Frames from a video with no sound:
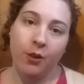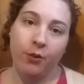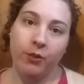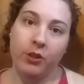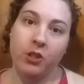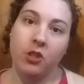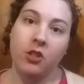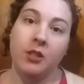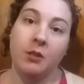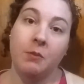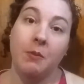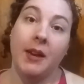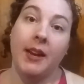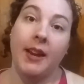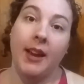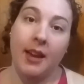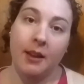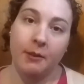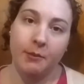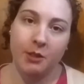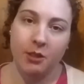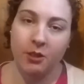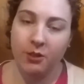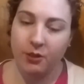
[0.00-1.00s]
which is my
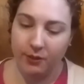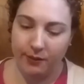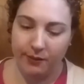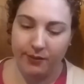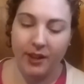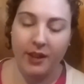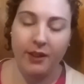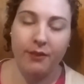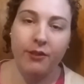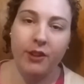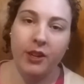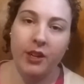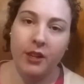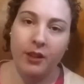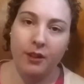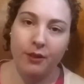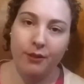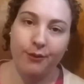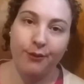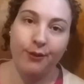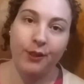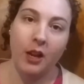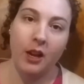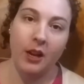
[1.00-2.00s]
absolute favorite
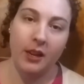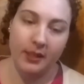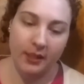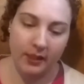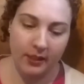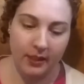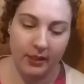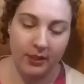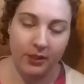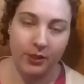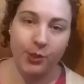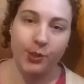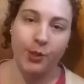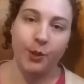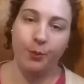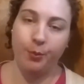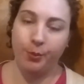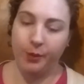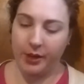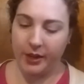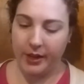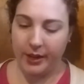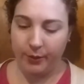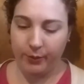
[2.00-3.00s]
floss. It's so
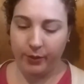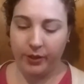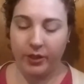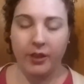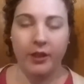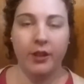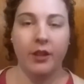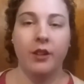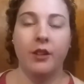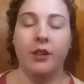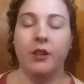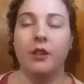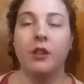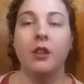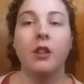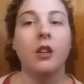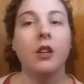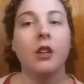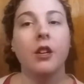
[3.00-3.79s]
pretty with the